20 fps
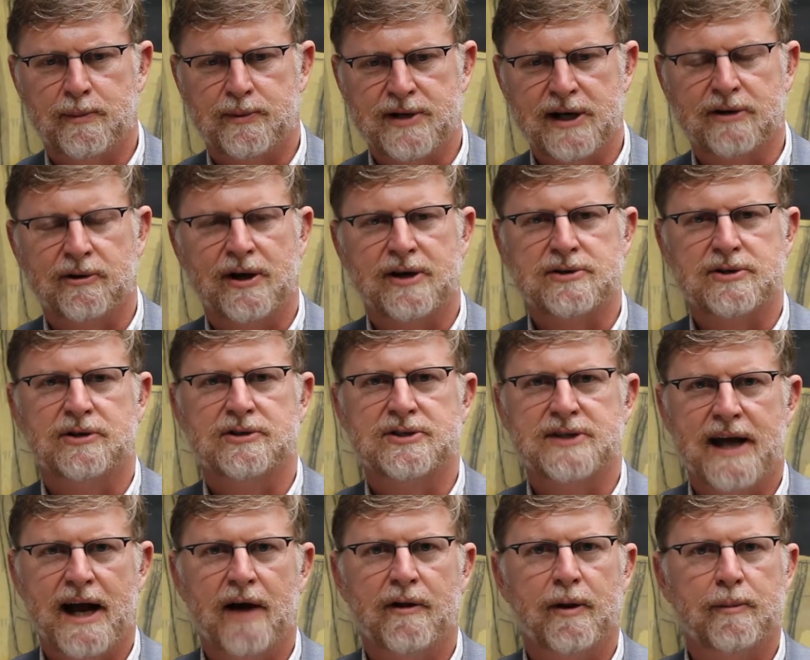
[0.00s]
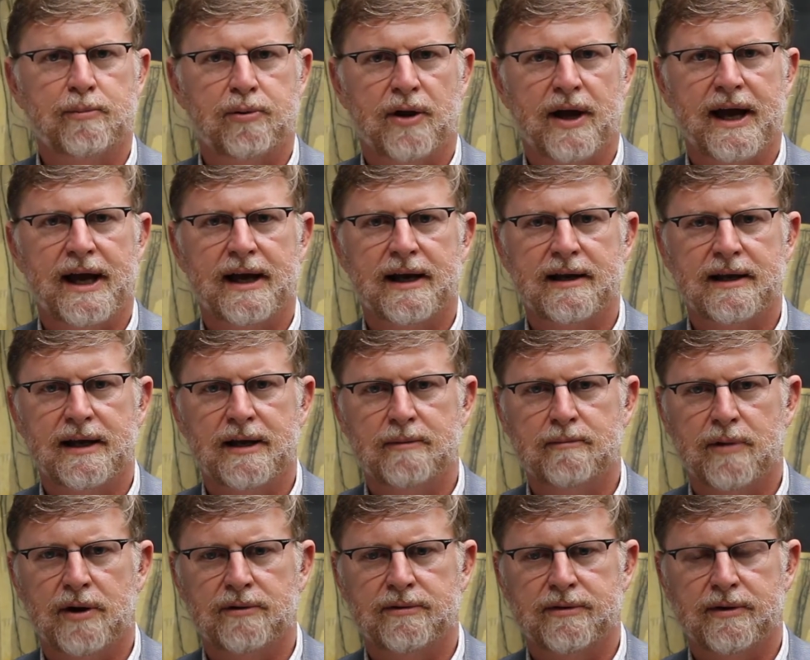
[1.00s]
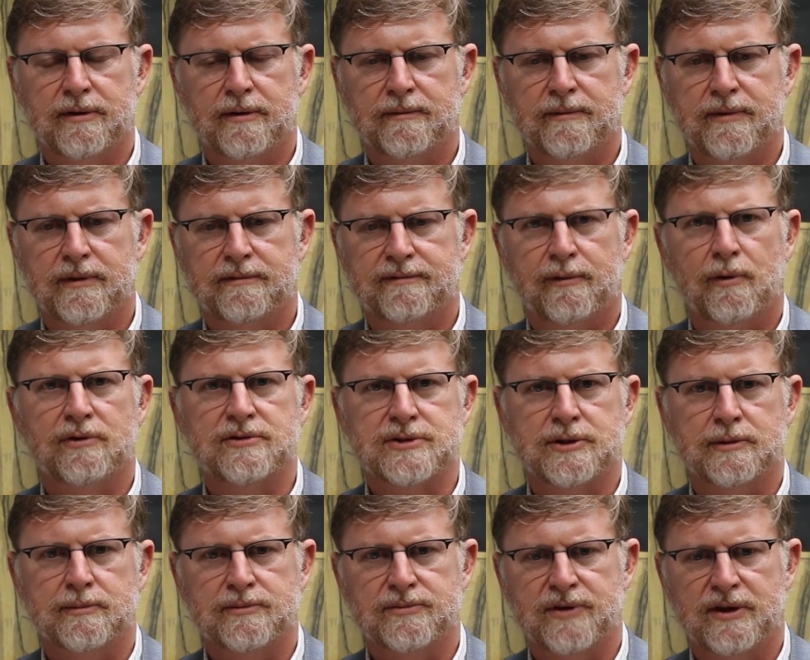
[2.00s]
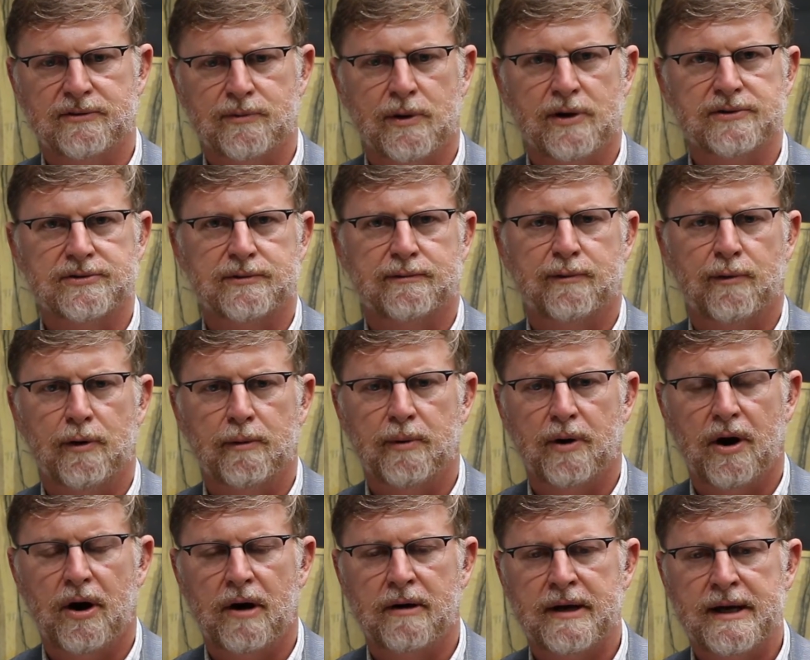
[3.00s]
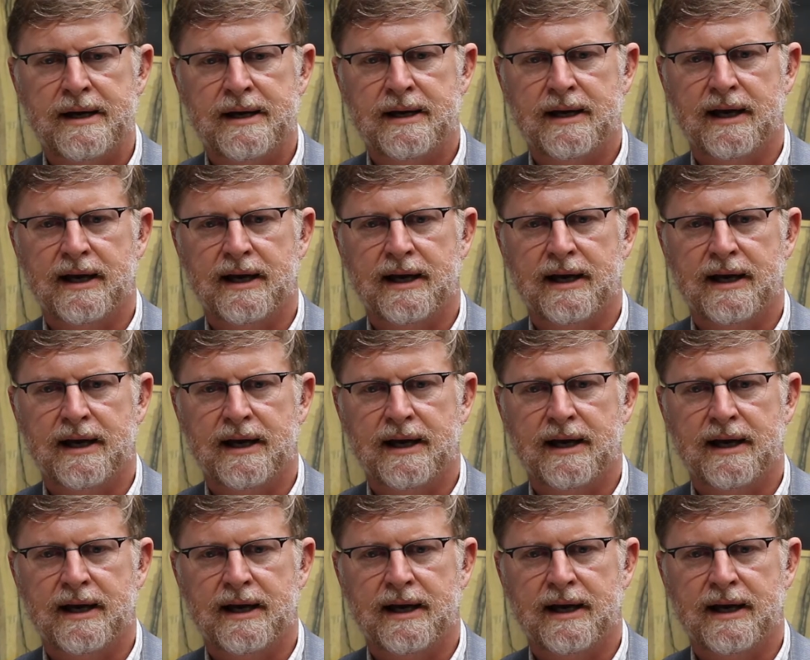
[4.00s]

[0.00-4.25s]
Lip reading: particularly interesting to see how they play it in both the foursomes as well as the 4-ball,